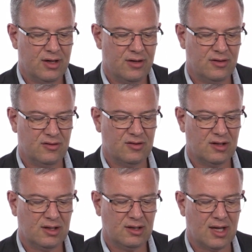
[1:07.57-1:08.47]
This is a
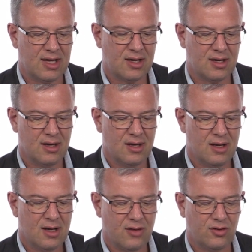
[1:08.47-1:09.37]
little lake,
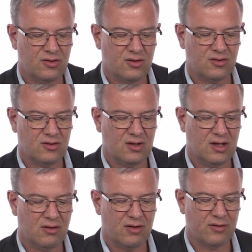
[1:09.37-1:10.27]
and this is
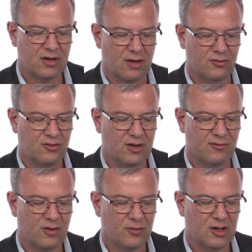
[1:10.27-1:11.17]
the river downstream
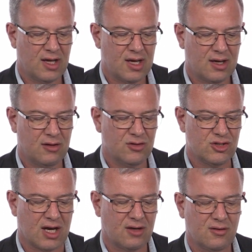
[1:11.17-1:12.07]
from the lake, and you
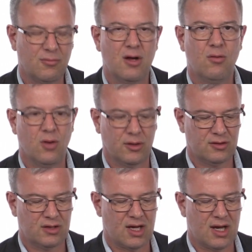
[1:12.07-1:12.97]
inject some
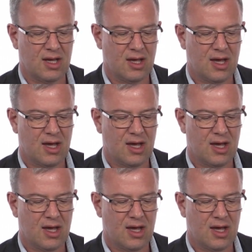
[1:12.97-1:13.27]
water dye.